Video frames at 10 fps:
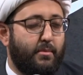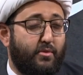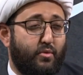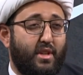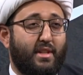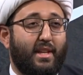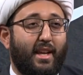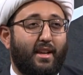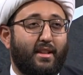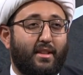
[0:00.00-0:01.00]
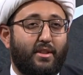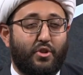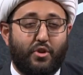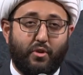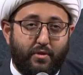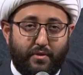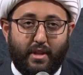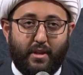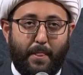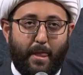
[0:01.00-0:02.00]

if you want to take the trophy